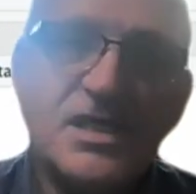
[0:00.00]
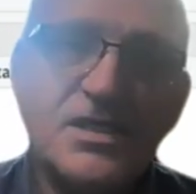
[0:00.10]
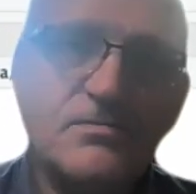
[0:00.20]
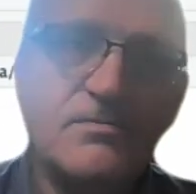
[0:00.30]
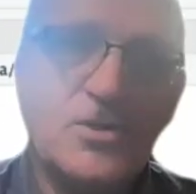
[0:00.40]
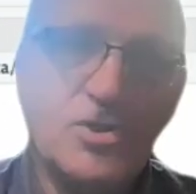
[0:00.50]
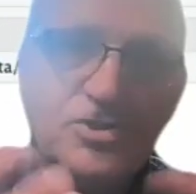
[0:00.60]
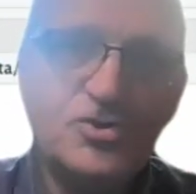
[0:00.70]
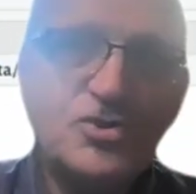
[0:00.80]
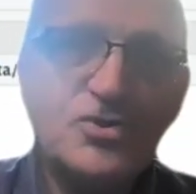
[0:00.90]
I am going
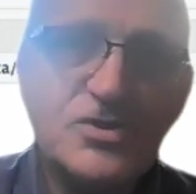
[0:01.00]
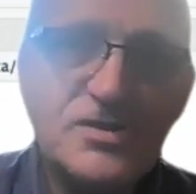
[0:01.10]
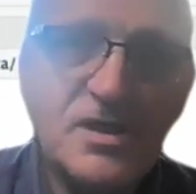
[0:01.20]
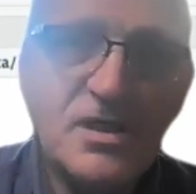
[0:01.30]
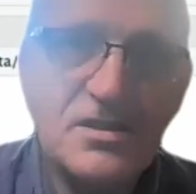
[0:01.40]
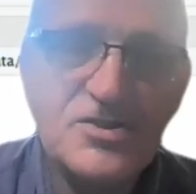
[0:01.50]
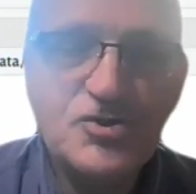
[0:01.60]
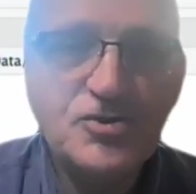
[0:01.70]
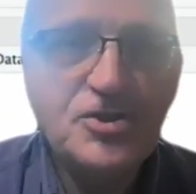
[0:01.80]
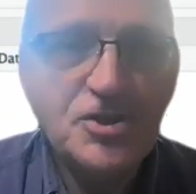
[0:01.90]
to use
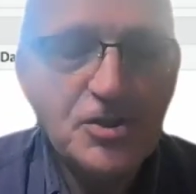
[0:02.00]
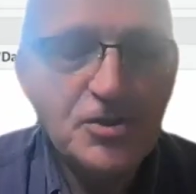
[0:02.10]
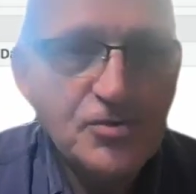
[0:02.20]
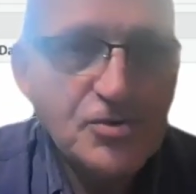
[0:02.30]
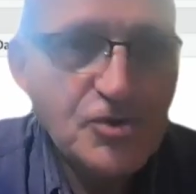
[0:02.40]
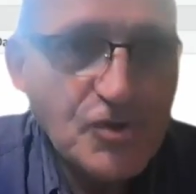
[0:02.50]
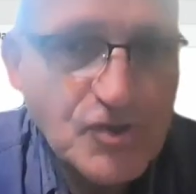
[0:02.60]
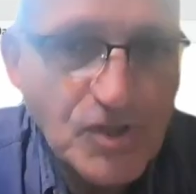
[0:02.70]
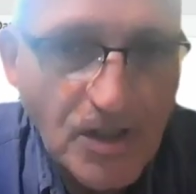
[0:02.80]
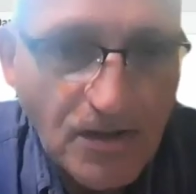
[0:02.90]
RStudio to
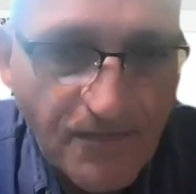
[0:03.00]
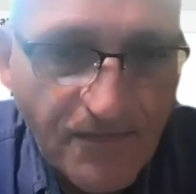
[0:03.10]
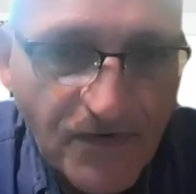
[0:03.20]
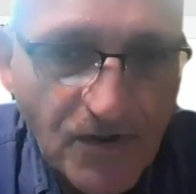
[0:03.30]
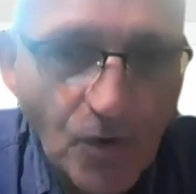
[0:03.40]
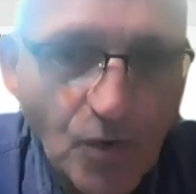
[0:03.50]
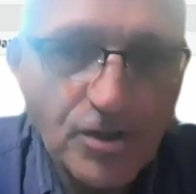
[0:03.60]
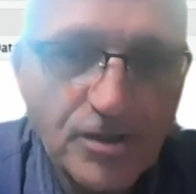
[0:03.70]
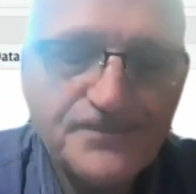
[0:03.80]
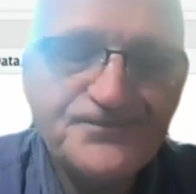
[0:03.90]
solve
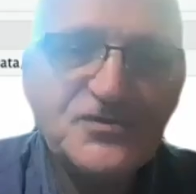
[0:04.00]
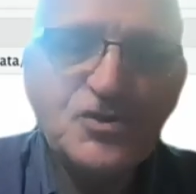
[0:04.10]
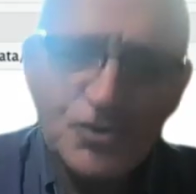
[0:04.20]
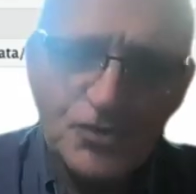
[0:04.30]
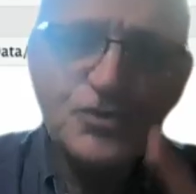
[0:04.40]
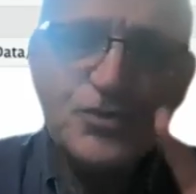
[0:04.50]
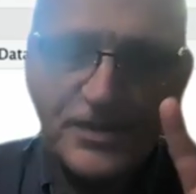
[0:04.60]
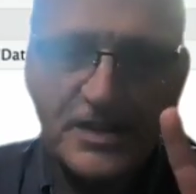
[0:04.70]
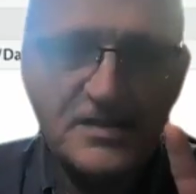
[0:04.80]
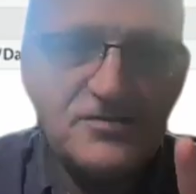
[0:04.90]
or to do two
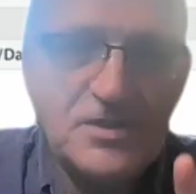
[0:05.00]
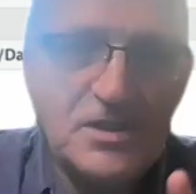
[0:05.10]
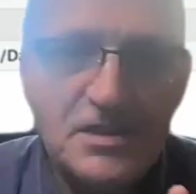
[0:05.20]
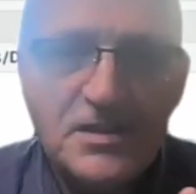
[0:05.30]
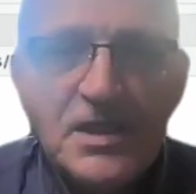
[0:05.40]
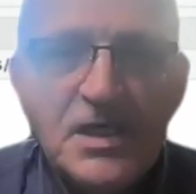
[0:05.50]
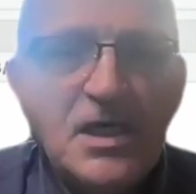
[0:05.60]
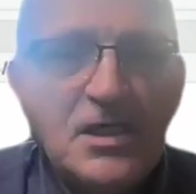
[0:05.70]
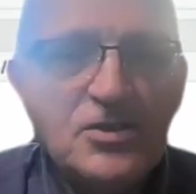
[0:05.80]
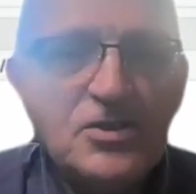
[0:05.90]
things really.
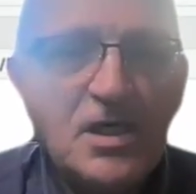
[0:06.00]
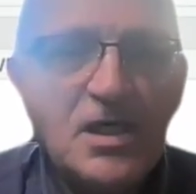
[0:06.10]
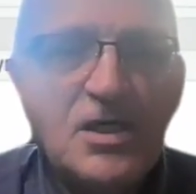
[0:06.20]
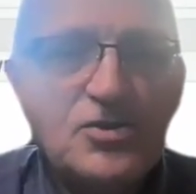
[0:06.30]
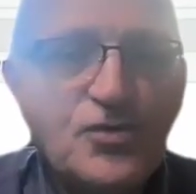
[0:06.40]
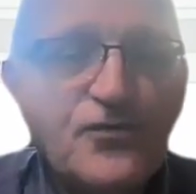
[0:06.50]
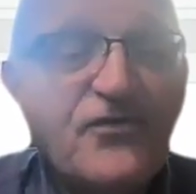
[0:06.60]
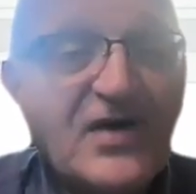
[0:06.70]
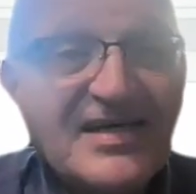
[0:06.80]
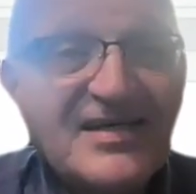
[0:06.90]
To
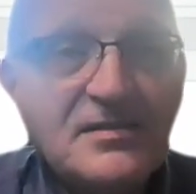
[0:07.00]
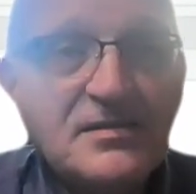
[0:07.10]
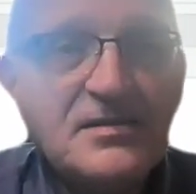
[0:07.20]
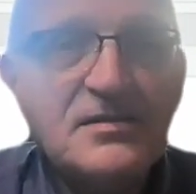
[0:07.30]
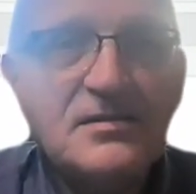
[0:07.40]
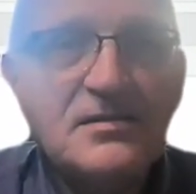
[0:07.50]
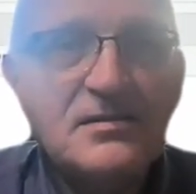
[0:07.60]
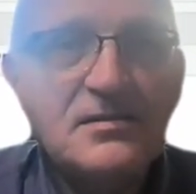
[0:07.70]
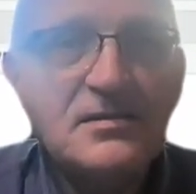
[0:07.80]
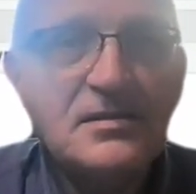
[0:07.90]
find,
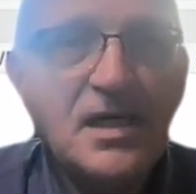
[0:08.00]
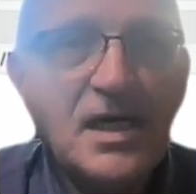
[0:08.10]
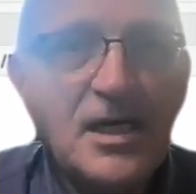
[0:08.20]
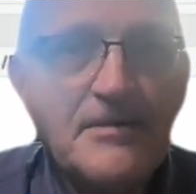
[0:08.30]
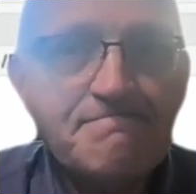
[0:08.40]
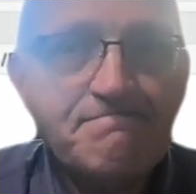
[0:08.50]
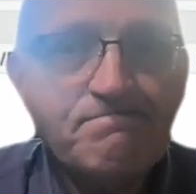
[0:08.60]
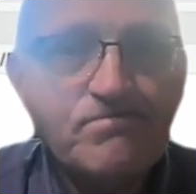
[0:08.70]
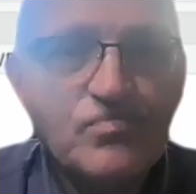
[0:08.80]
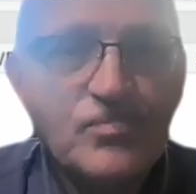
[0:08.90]
um,
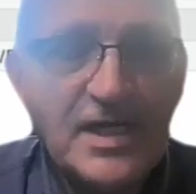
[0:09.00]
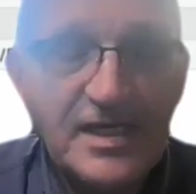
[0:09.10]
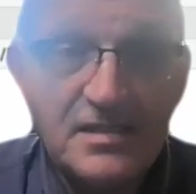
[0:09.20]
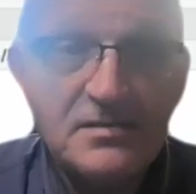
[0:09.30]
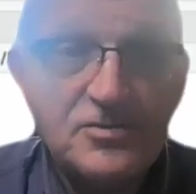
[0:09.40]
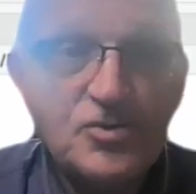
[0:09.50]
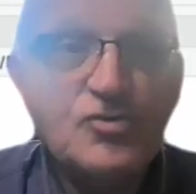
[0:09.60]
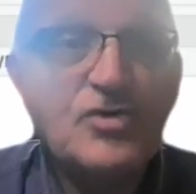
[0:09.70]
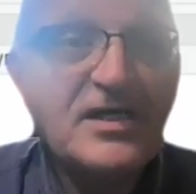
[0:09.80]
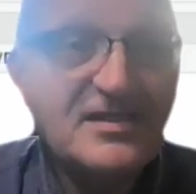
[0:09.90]
like to
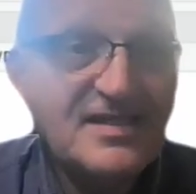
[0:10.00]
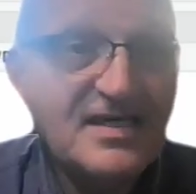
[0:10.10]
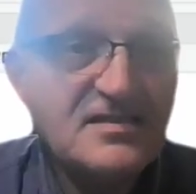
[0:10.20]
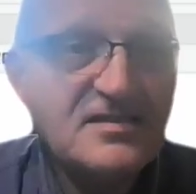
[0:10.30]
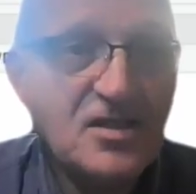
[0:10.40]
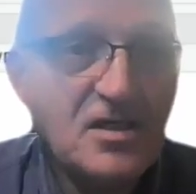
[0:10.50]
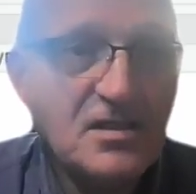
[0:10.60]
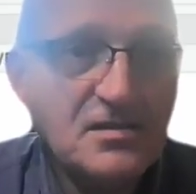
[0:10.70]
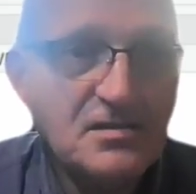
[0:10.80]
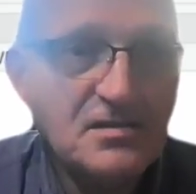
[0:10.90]
run a test
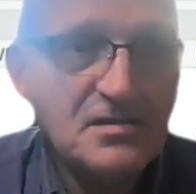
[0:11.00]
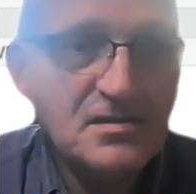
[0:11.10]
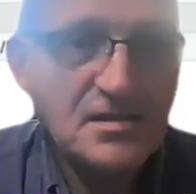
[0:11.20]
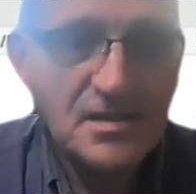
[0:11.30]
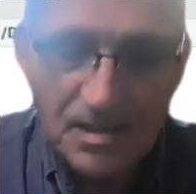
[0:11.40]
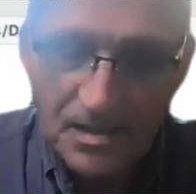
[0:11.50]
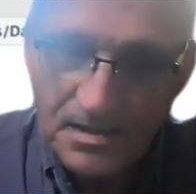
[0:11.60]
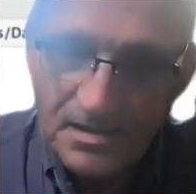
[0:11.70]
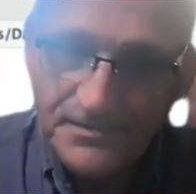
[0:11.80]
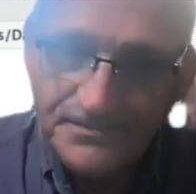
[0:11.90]
on
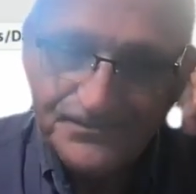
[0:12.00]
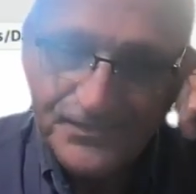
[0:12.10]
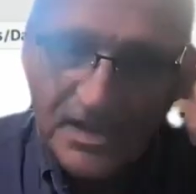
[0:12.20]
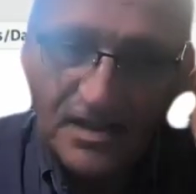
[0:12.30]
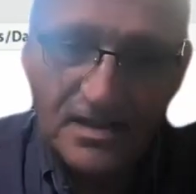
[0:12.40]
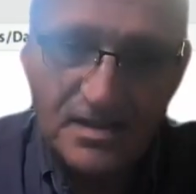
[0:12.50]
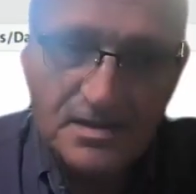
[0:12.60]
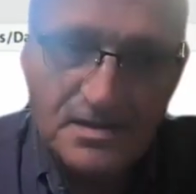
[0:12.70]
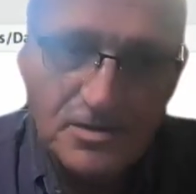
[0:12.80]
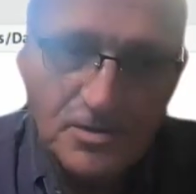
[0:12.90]
um,
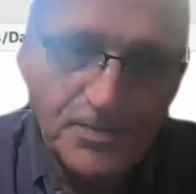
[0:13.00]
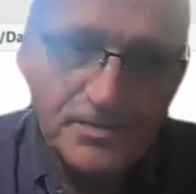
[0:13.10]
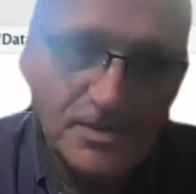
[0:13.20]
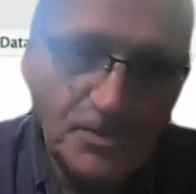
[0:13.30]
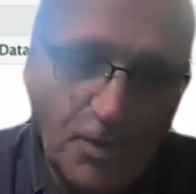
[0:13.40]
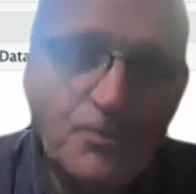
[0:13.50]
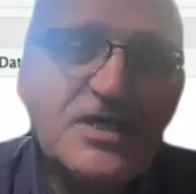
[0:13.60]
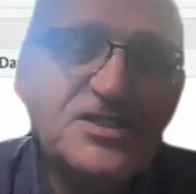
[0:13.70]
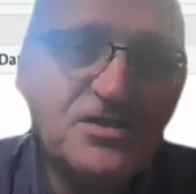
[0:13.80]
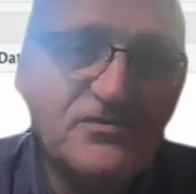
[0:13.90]
the
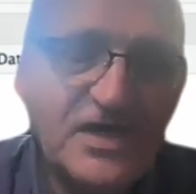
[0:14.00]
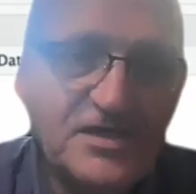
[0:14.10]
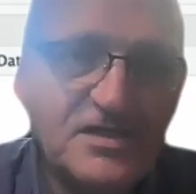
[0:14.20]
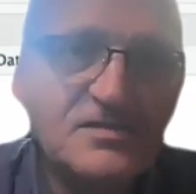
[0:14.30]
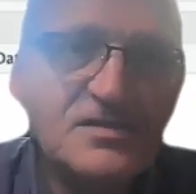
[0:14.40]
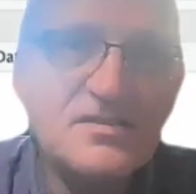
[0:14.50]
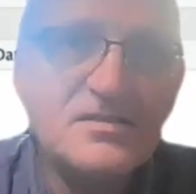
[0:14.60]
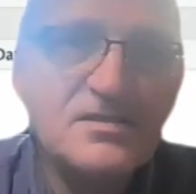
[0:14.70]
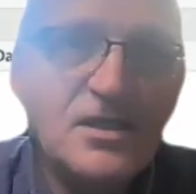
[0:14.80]
population variance